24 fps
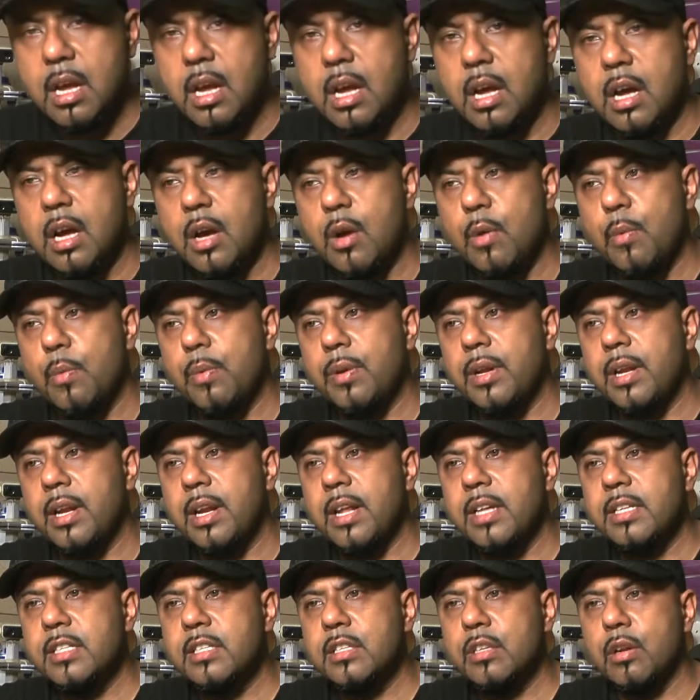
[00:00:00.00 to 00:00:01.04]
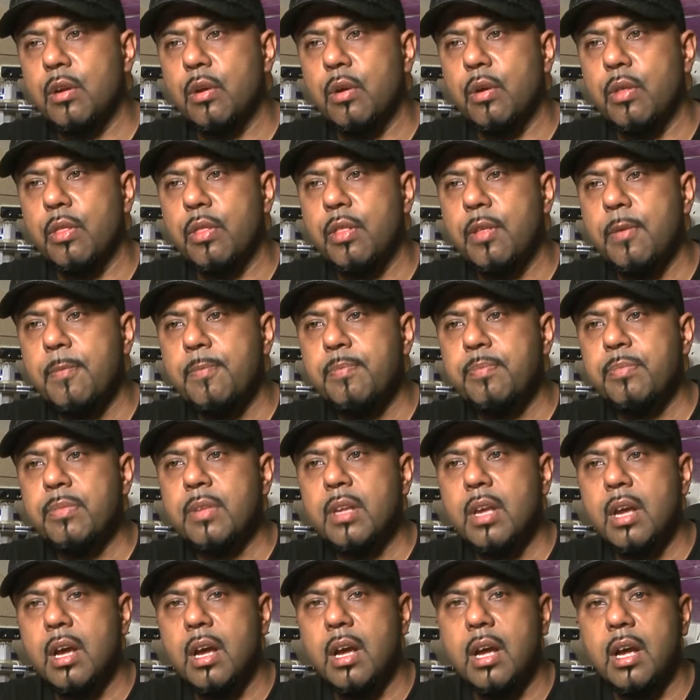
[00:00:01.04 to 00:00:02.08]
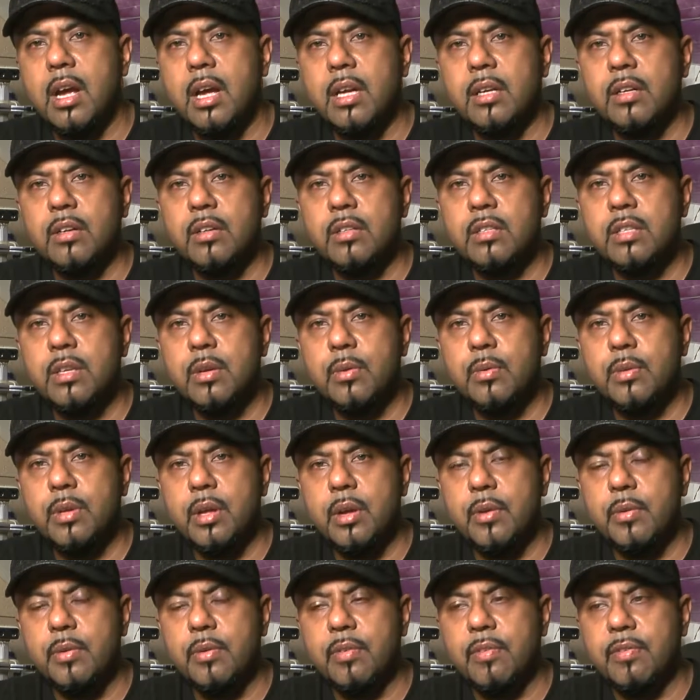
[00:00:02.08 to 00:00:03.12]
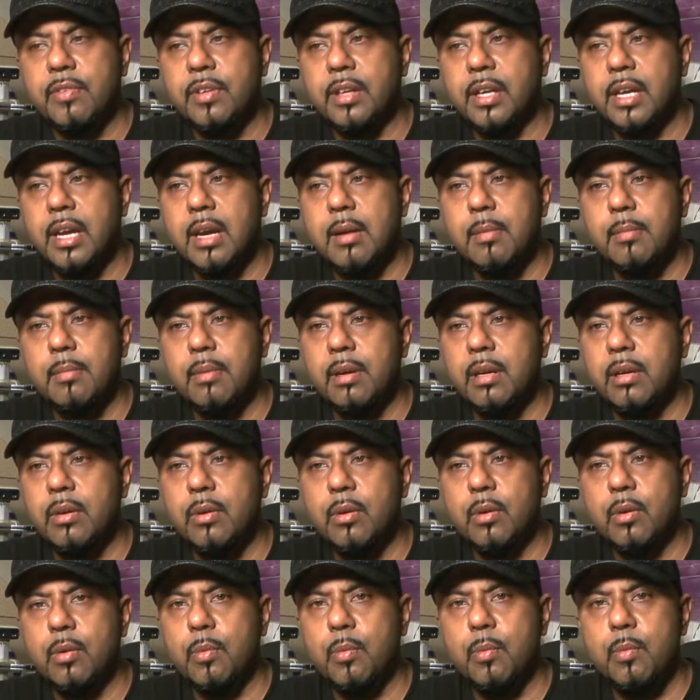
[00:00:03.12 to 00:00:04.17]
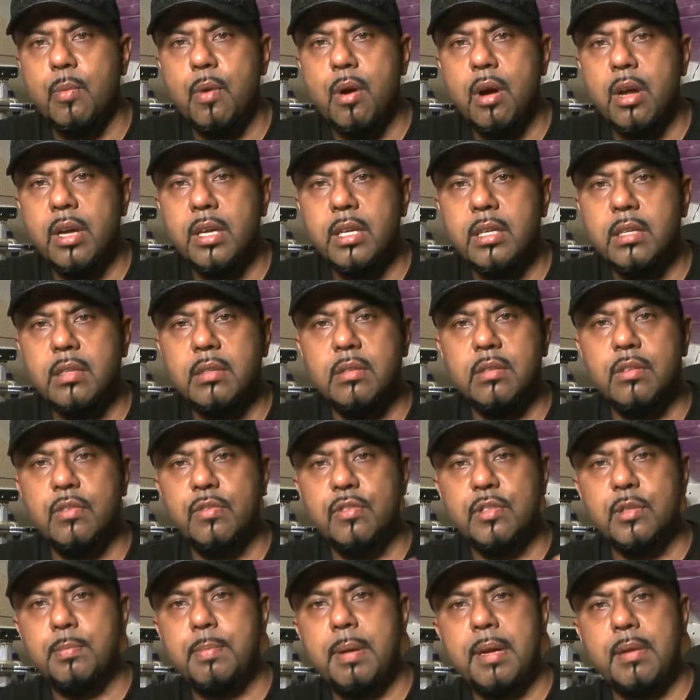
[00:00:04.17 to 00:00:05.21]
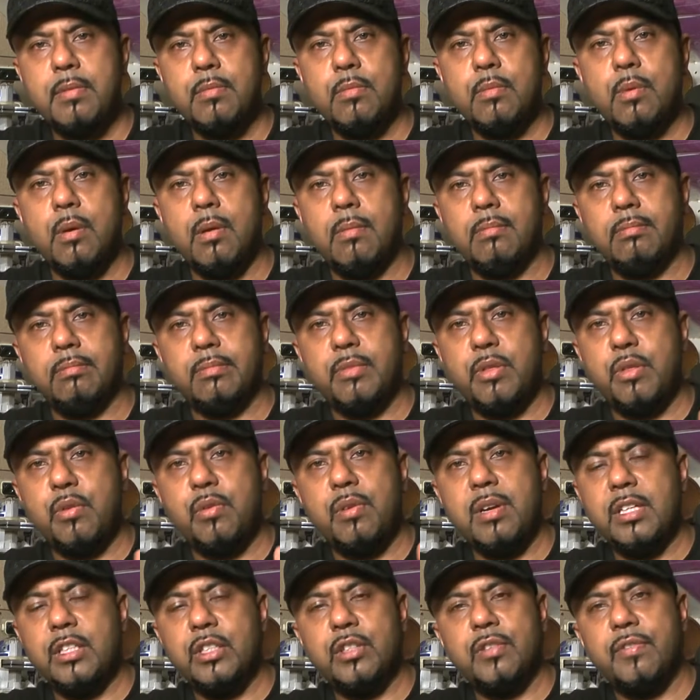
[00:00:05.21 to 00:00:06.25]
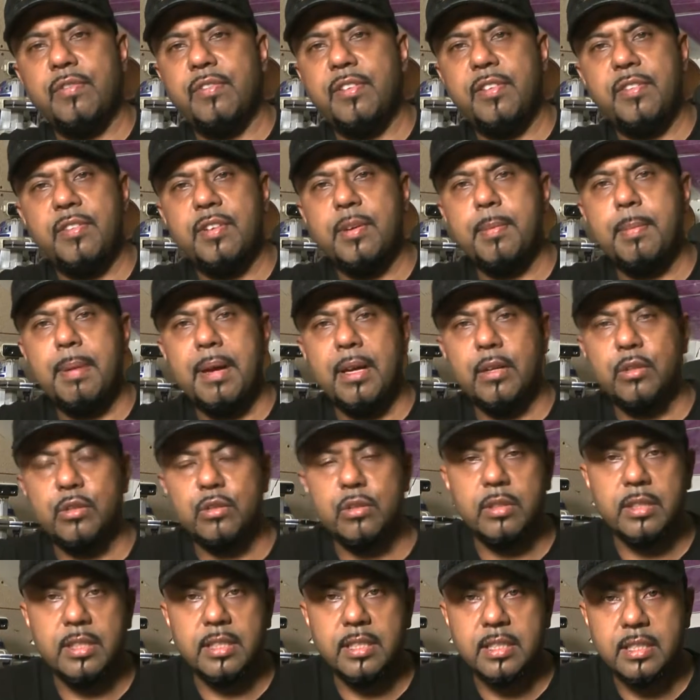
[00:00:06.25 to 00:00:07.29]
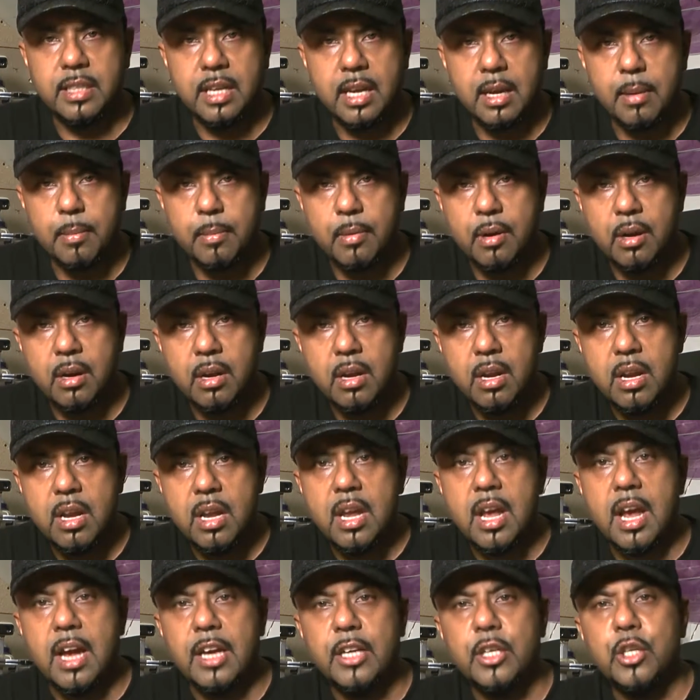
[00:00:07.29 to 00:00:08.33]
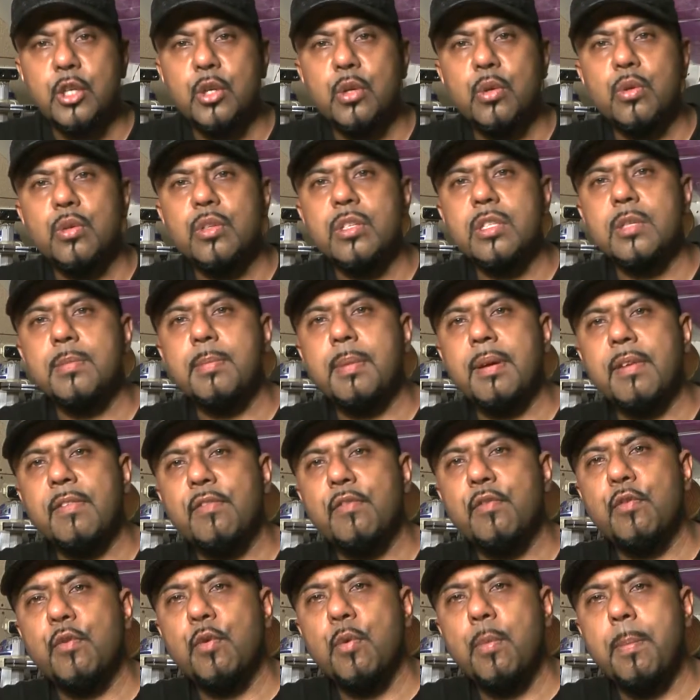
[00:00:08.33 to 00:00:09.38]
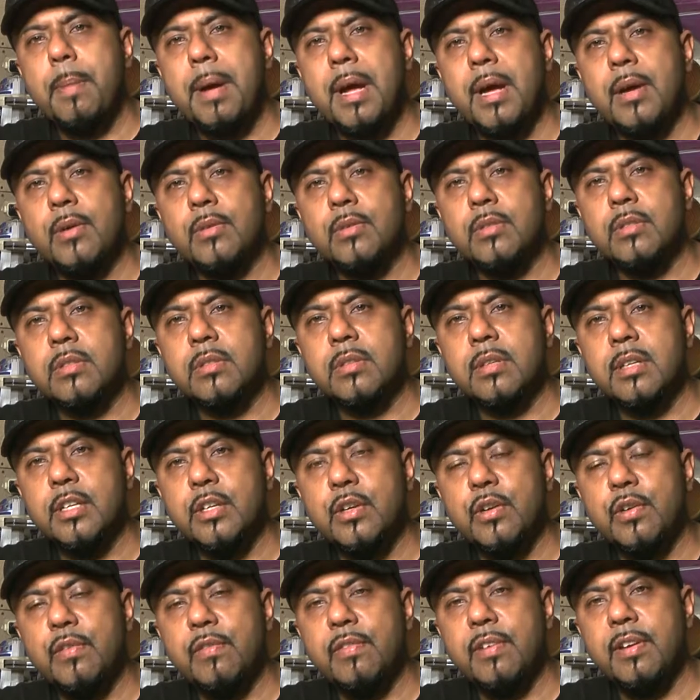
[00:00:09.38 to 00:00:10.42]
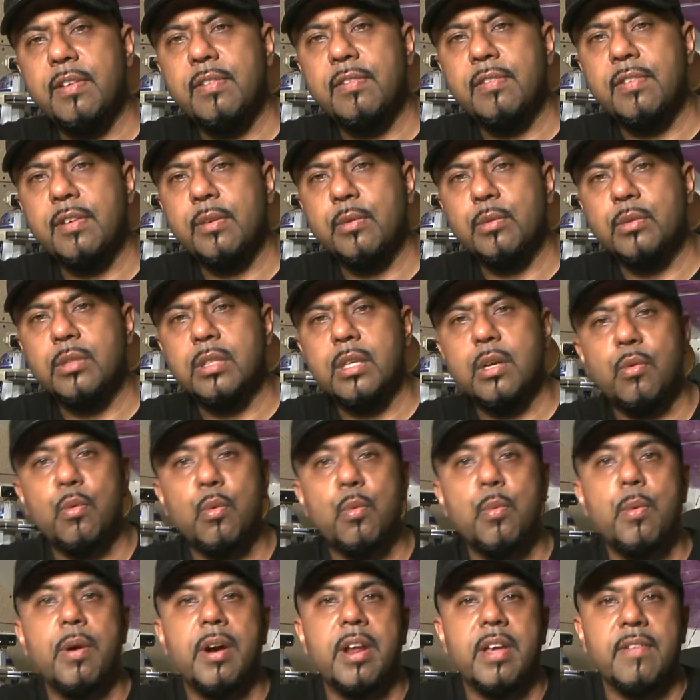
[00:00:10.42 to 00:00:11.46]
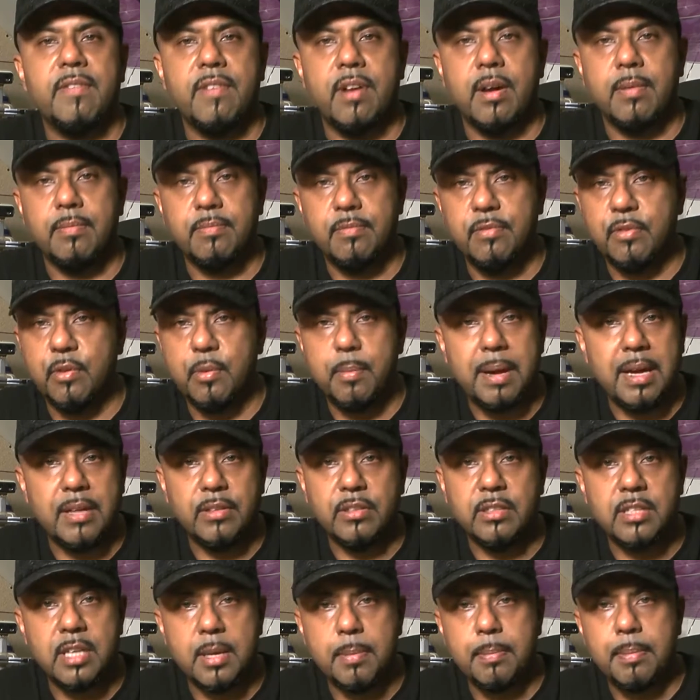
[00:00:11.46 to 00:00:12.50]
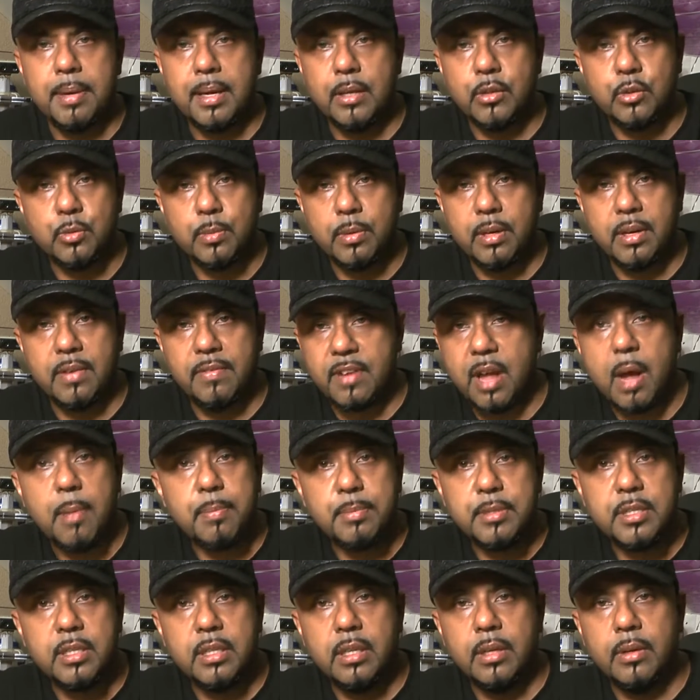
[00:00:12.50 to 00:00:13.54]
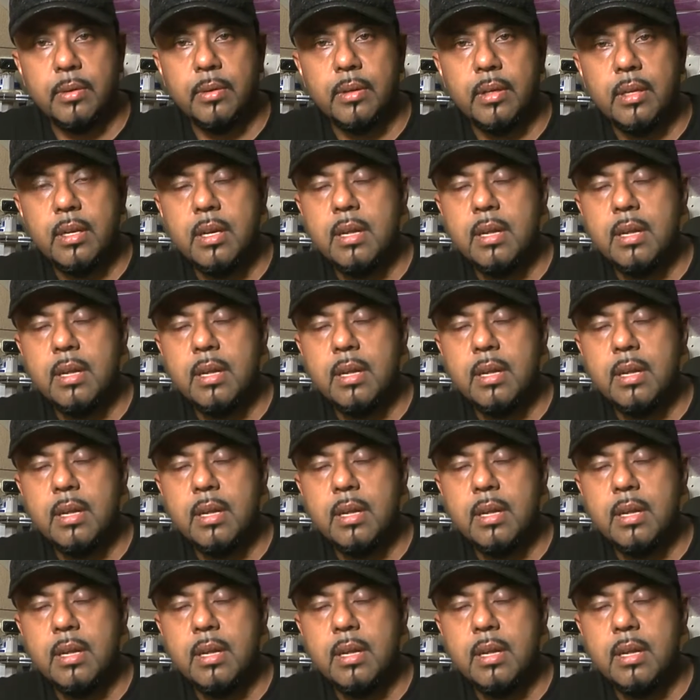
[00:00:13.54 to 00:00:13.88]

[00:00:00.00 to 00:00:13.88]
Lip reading: with a lens cloth. And I told the owner of the camera, look, why you've spent what, £350 on this camera, and you couldn't spend £4 on a UV filter or whatever, £4, £10, whatever, up to you.